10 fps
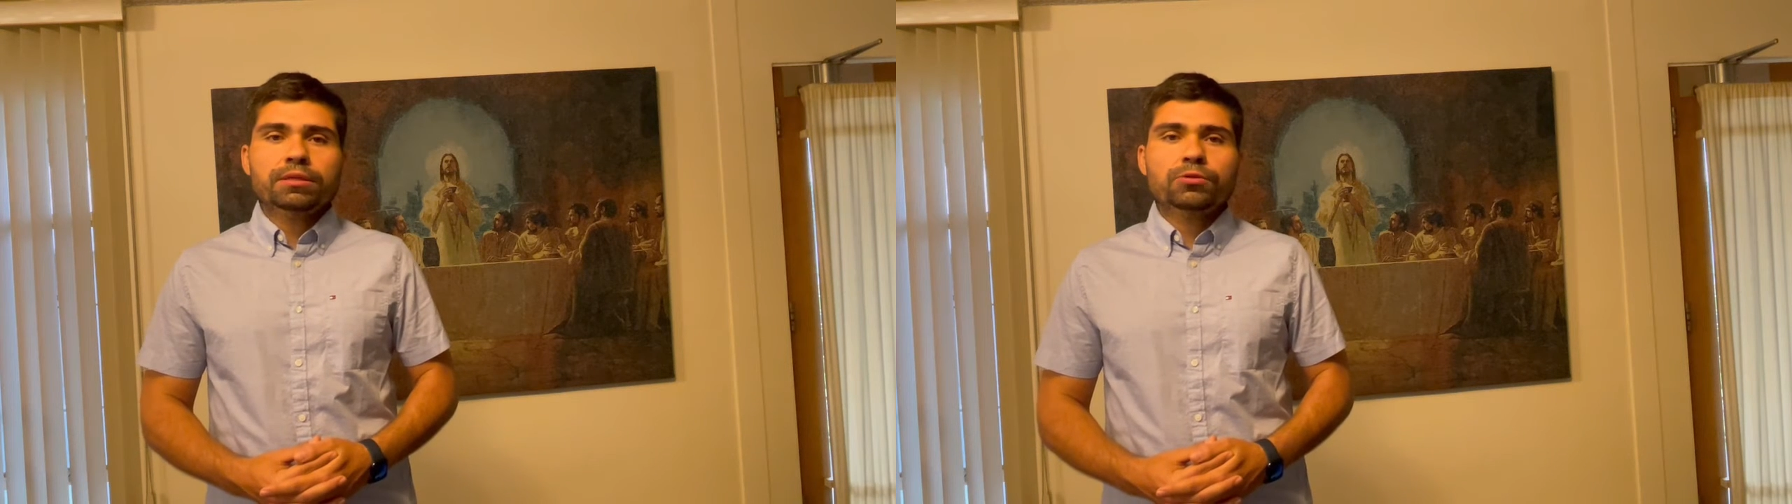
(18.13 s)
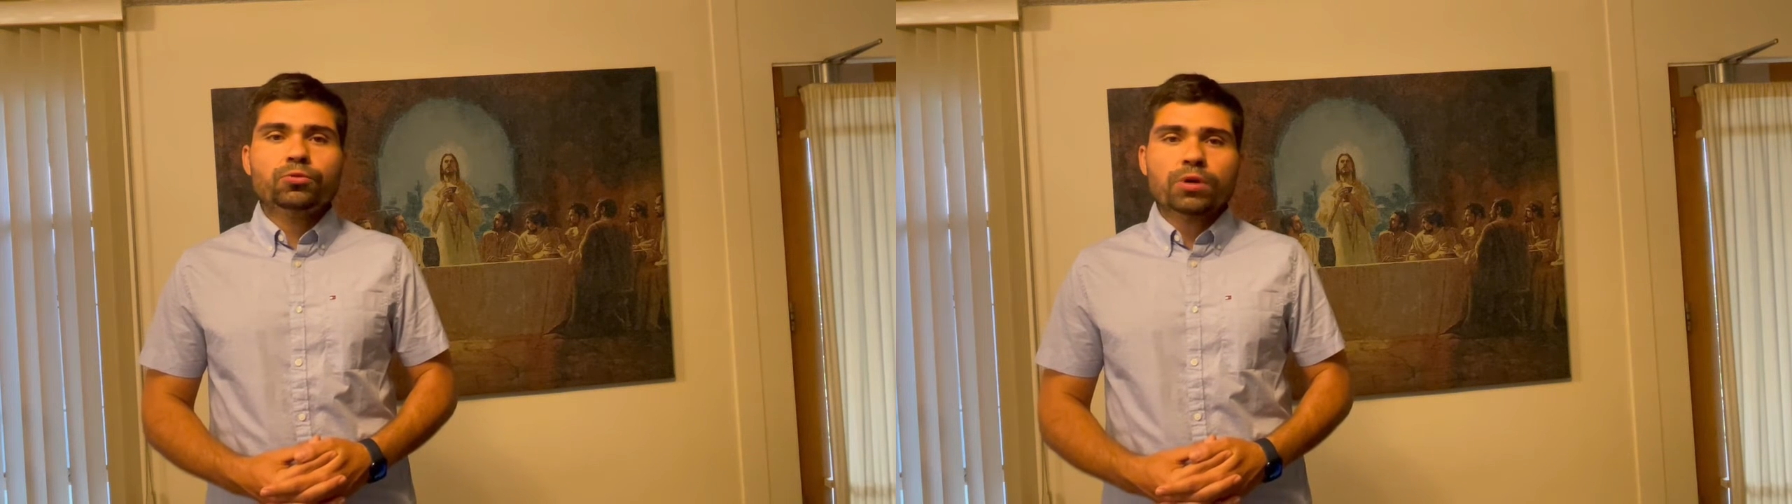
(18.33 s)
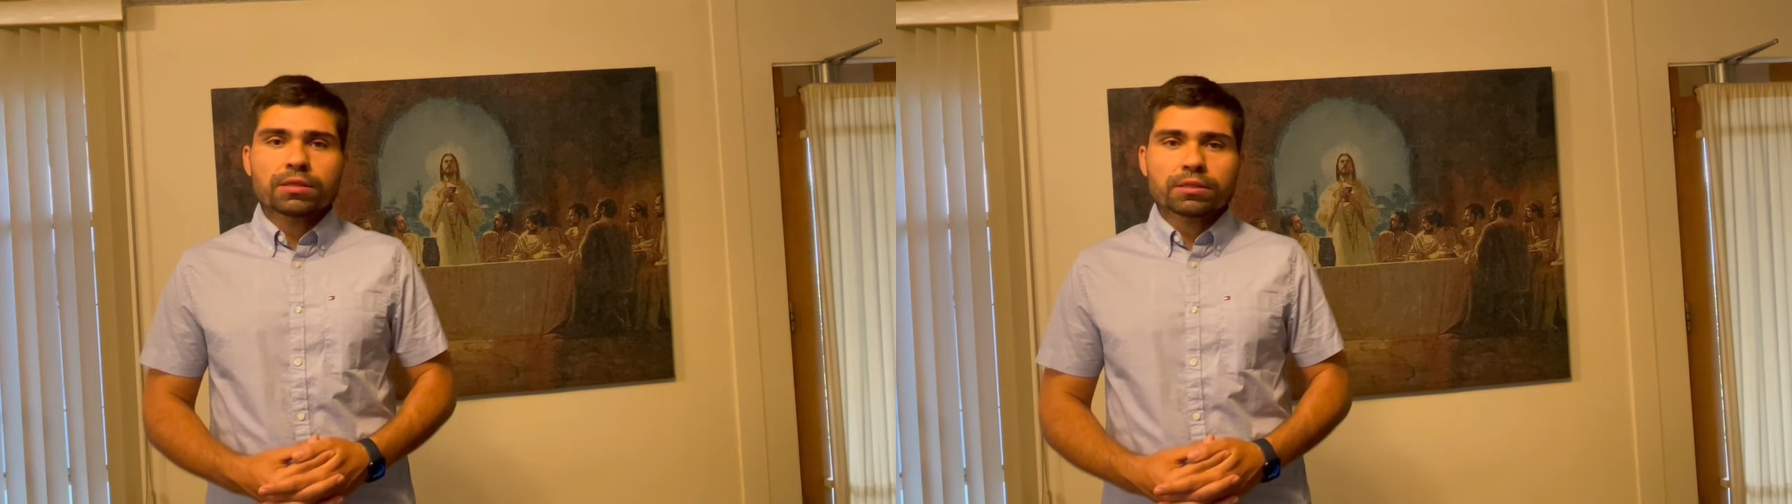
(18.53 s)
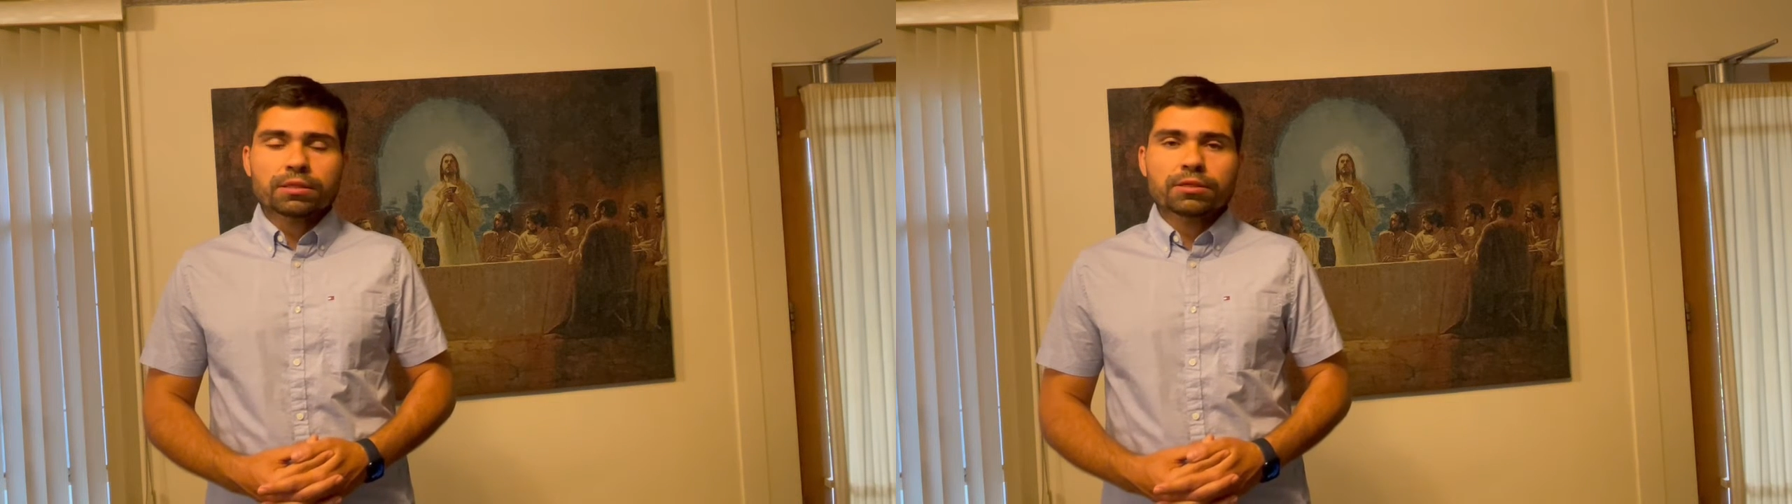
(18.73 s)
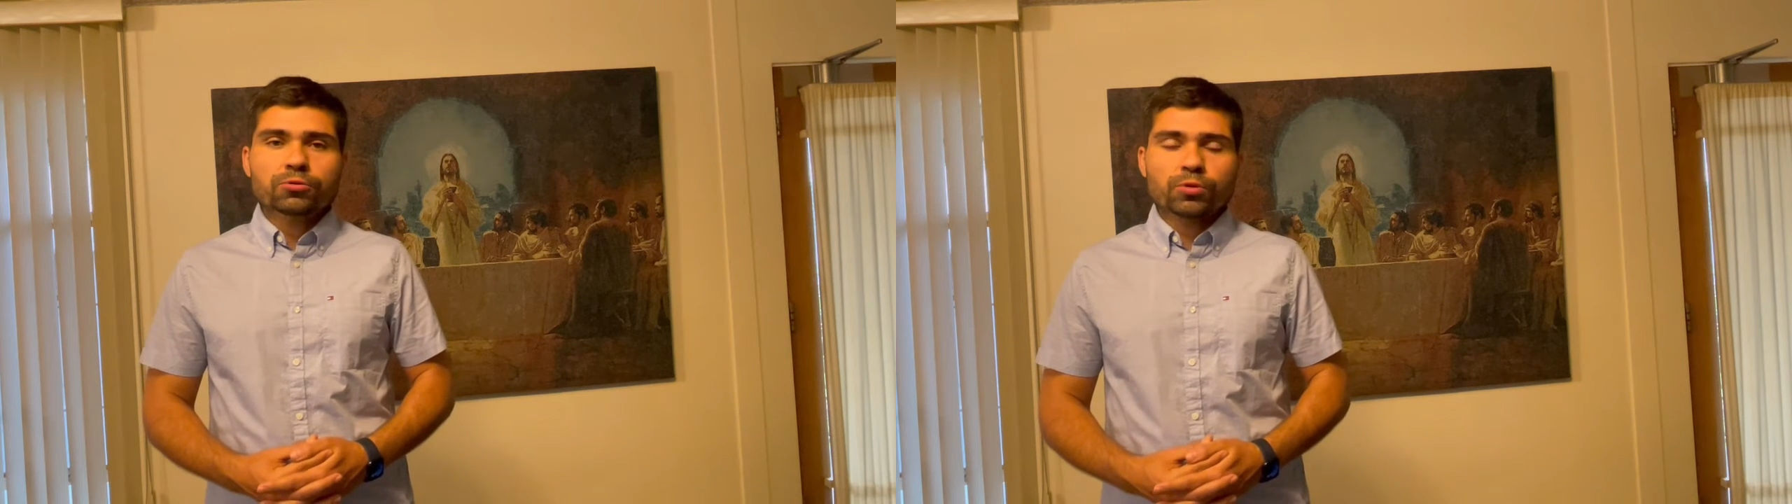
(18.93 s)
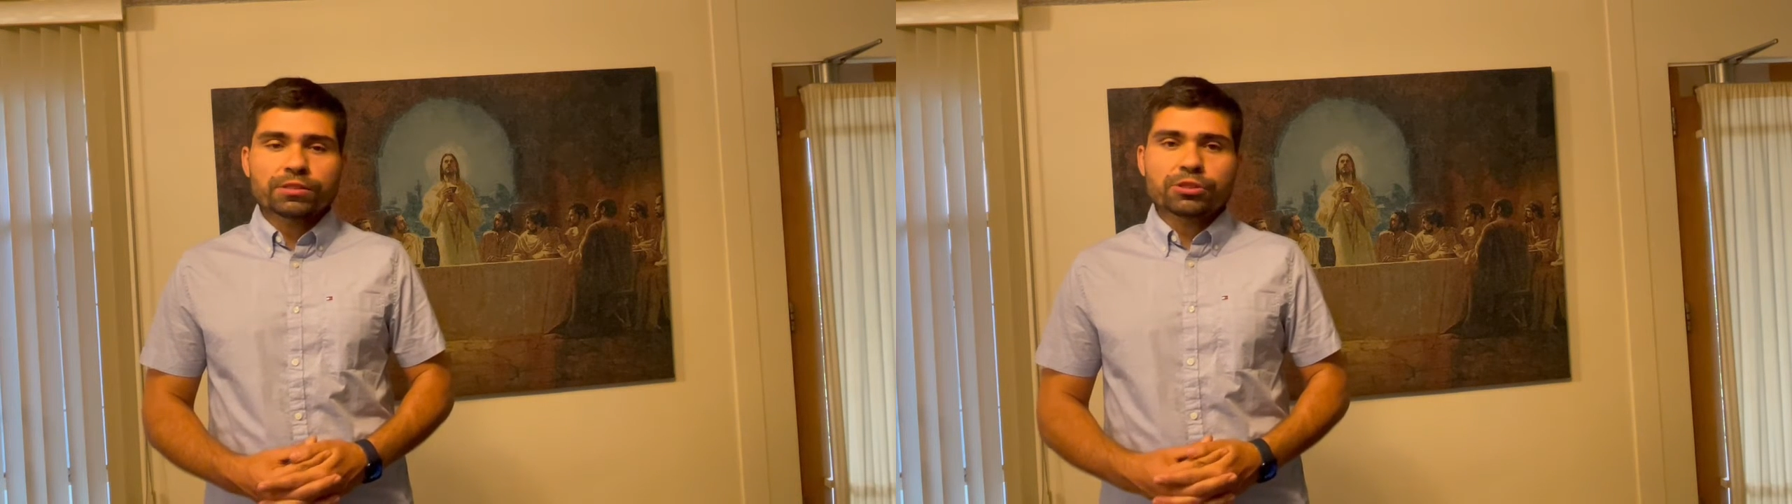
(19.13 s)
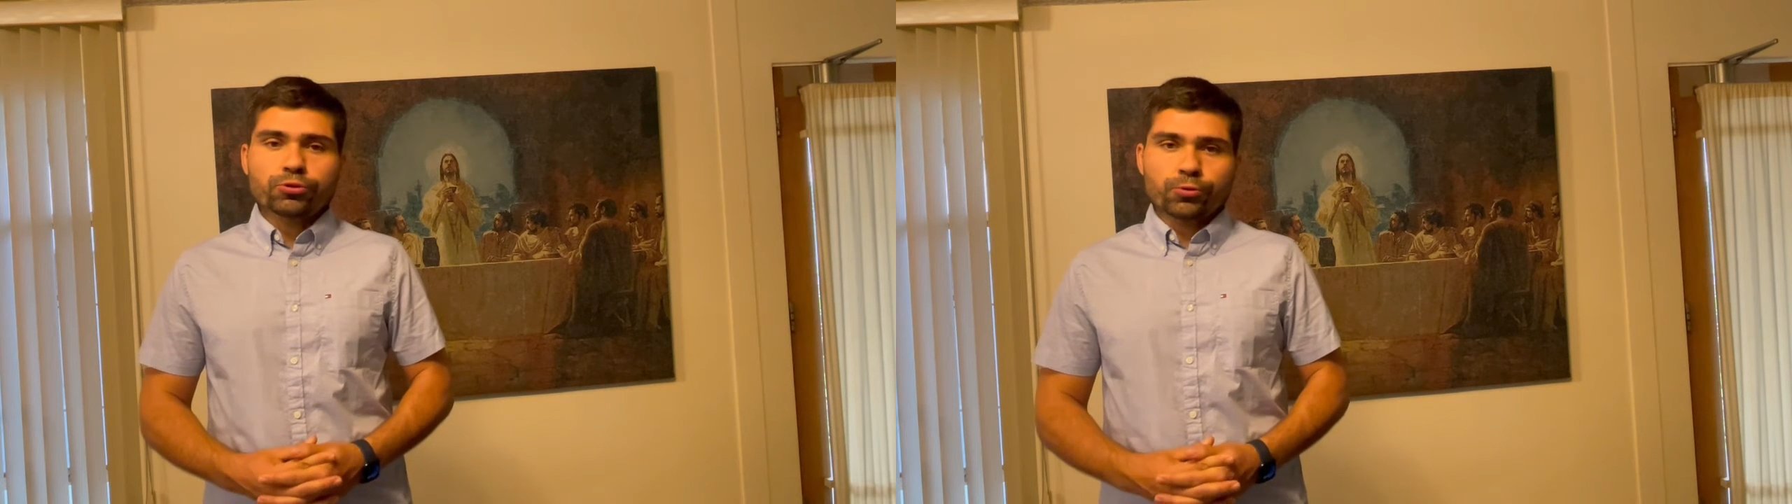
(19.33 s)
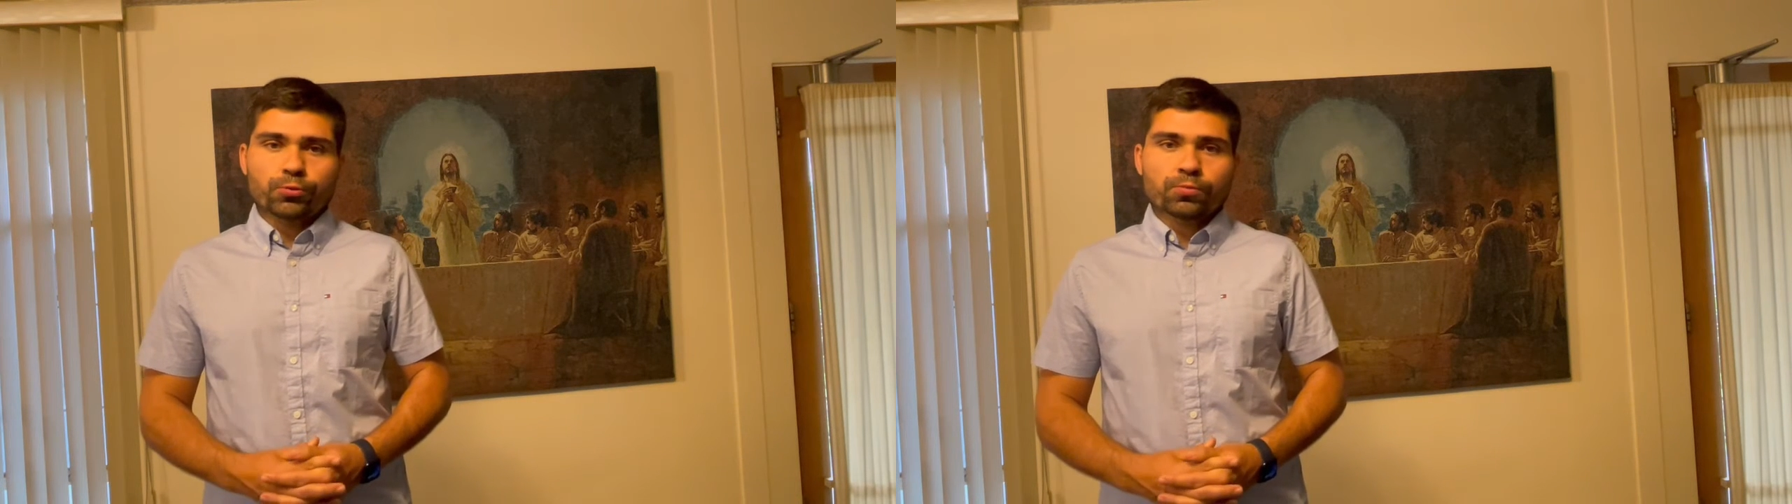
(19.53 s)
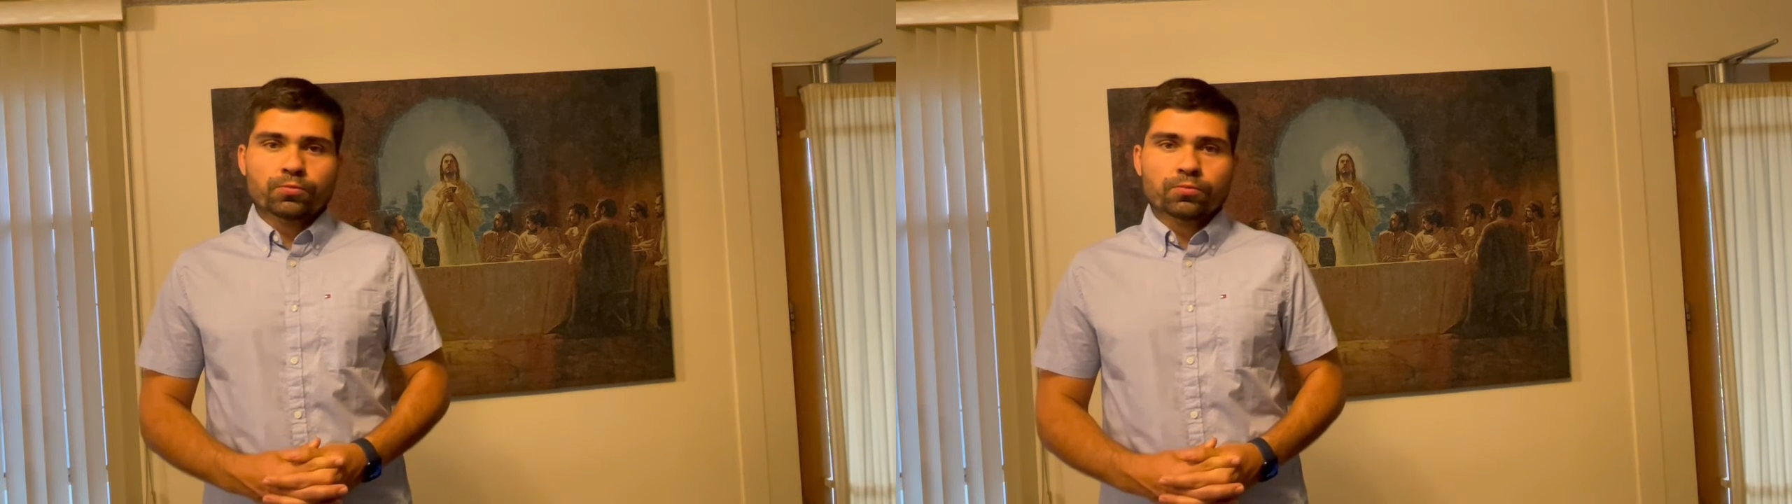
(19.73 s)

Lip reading: in 2022.